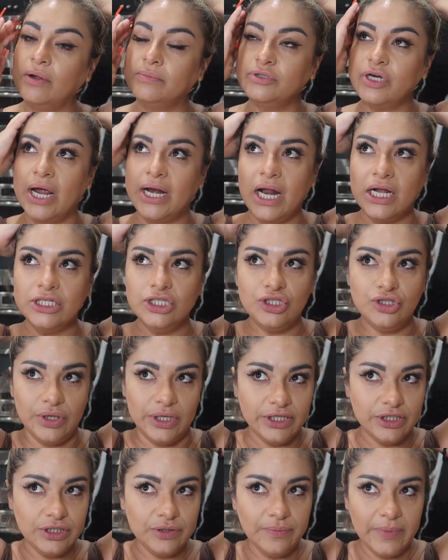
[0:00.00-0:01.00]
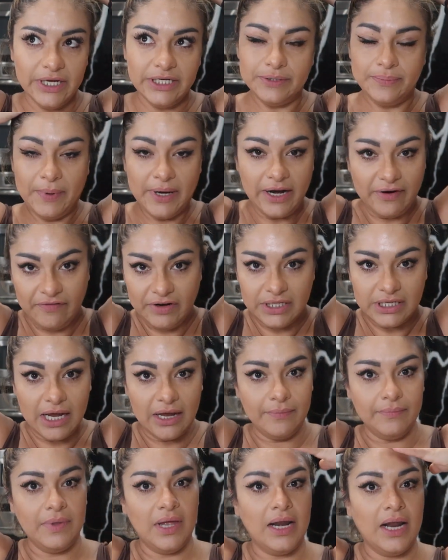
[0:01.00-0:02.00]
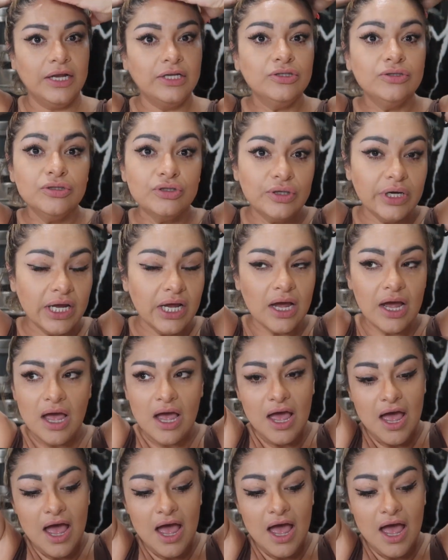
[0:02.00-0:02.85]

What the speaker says: I'm trying not to drink too much, but every time that I do drink,